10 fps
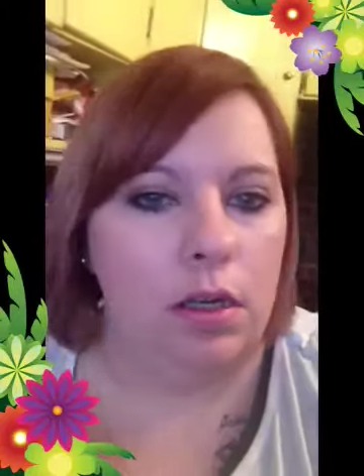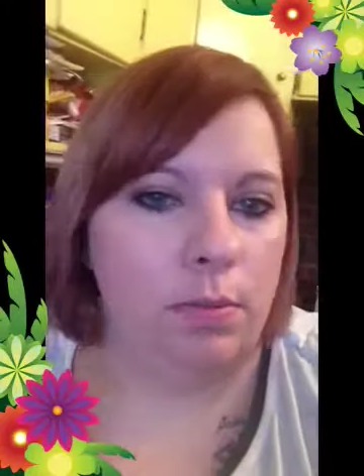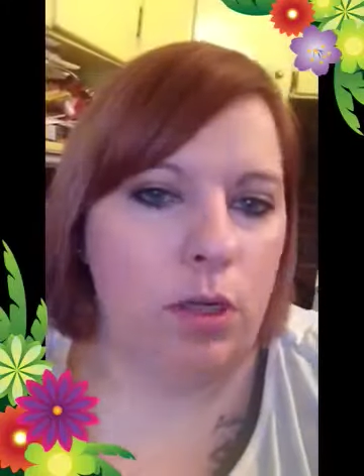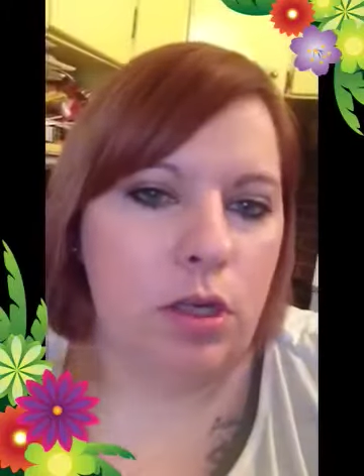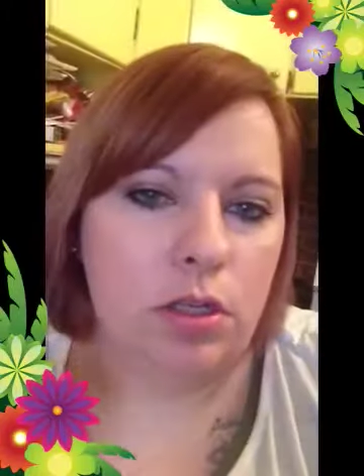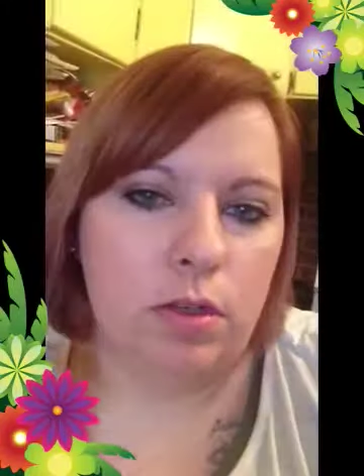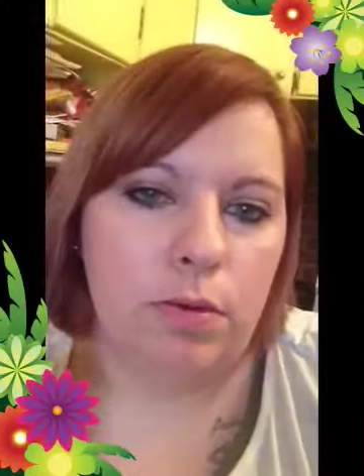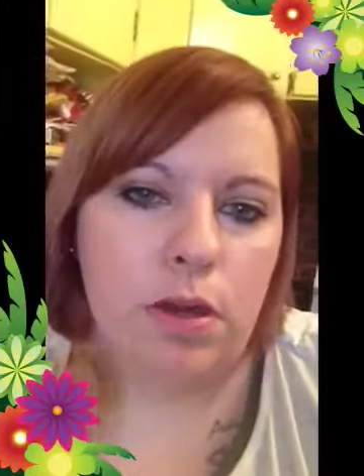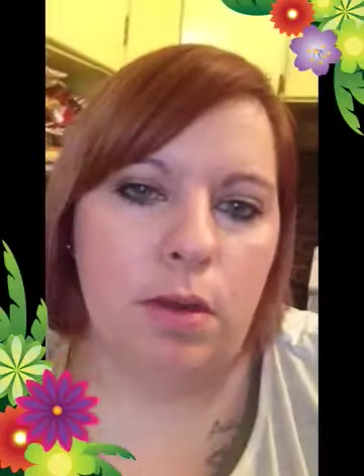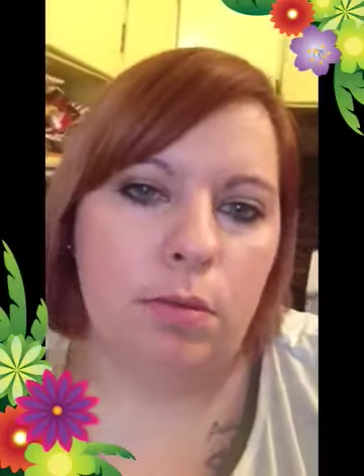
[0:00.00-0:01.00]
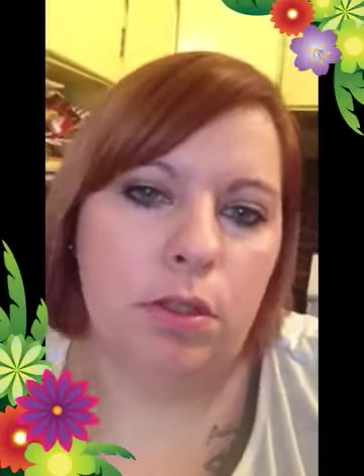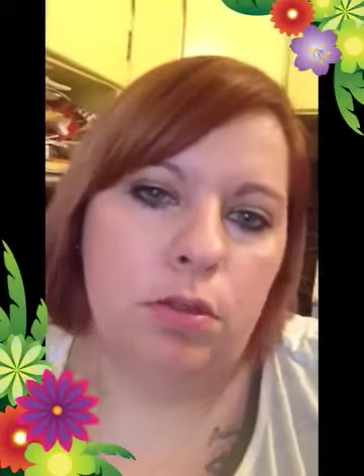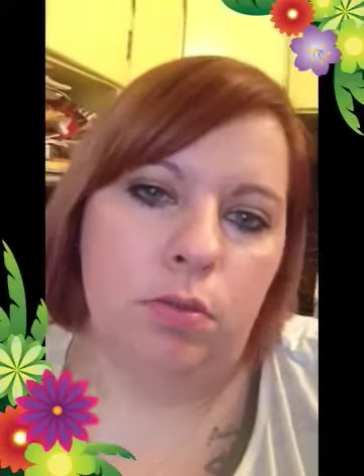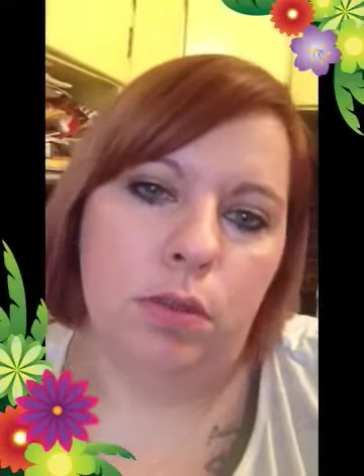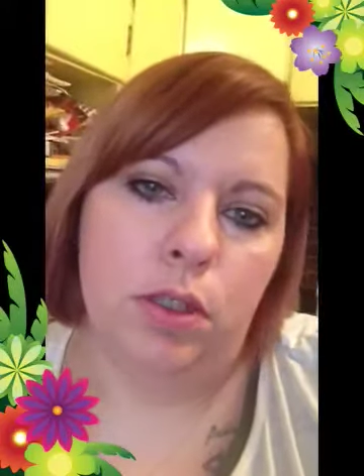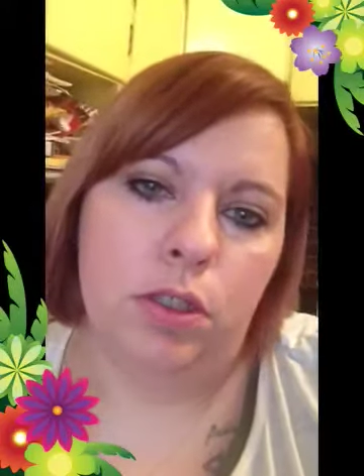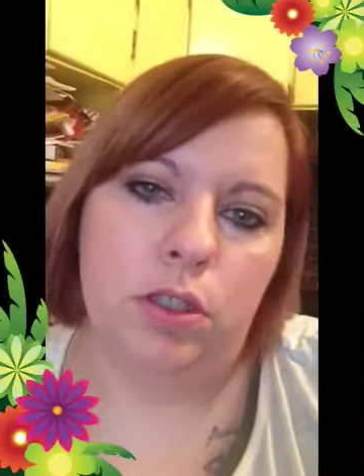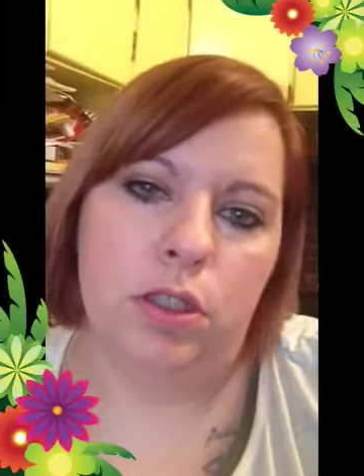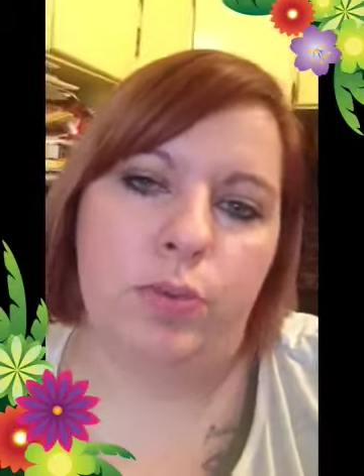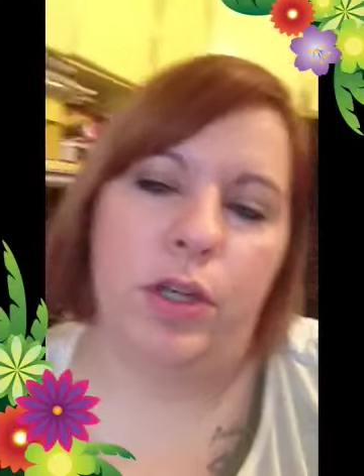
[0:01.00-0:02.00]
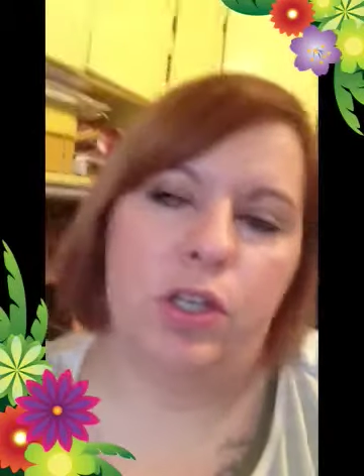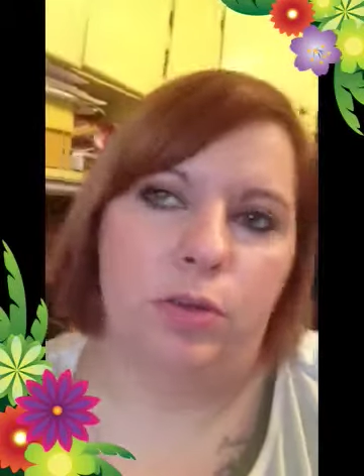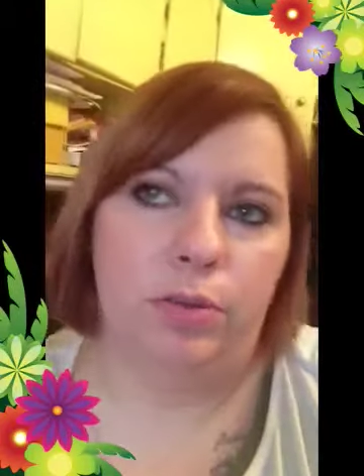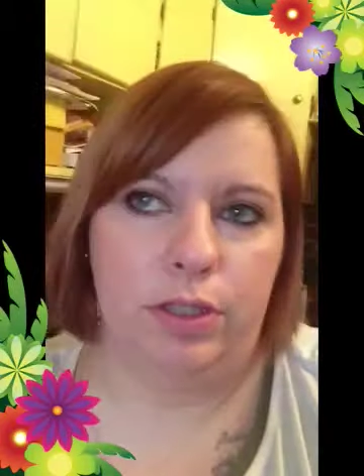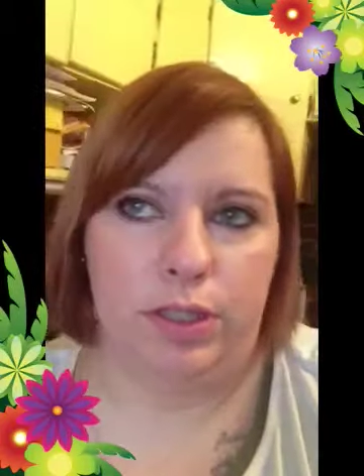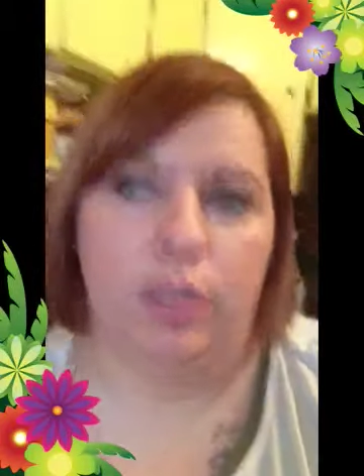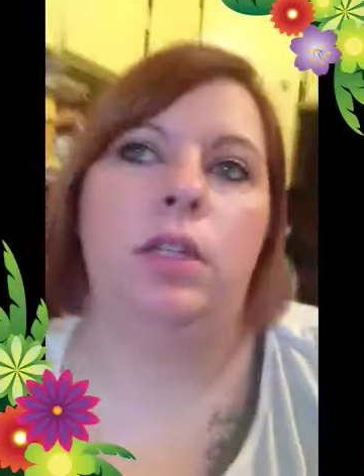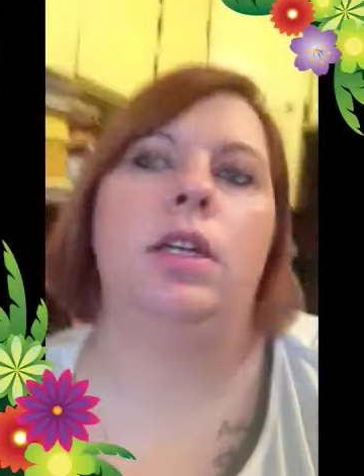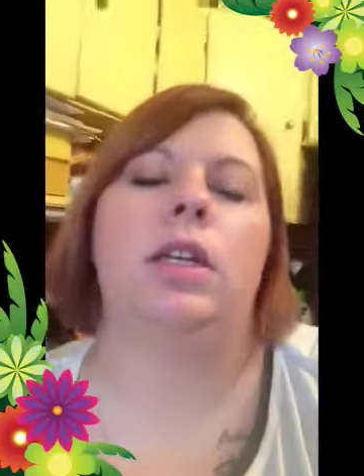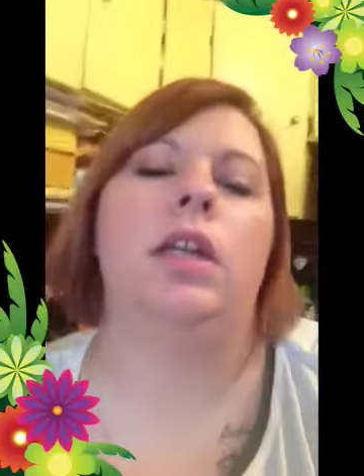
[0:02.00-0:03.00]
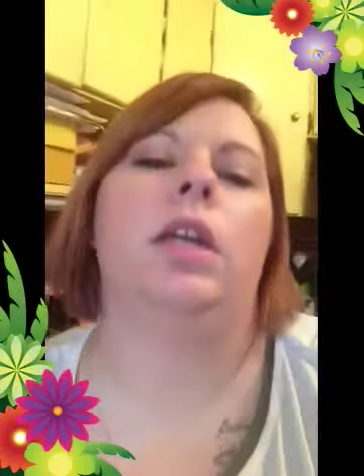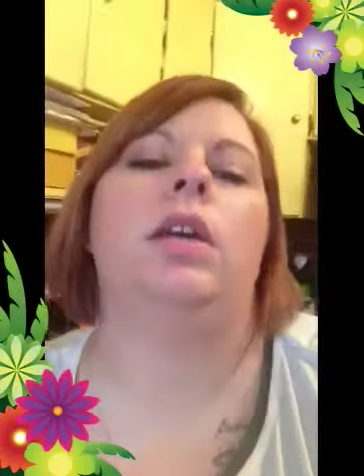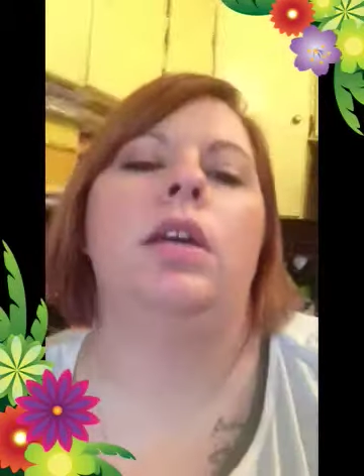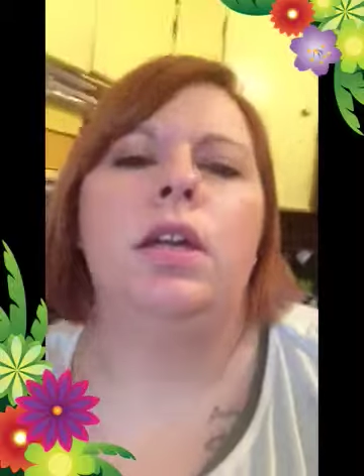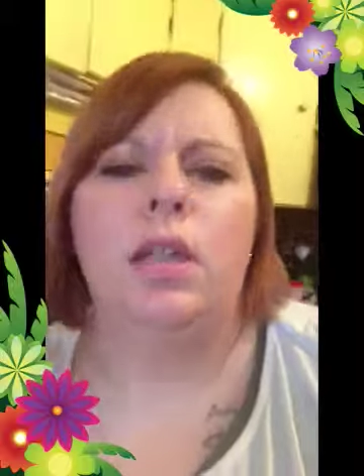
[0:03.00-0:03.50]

because if you're having too much, especially with the sun hitting it,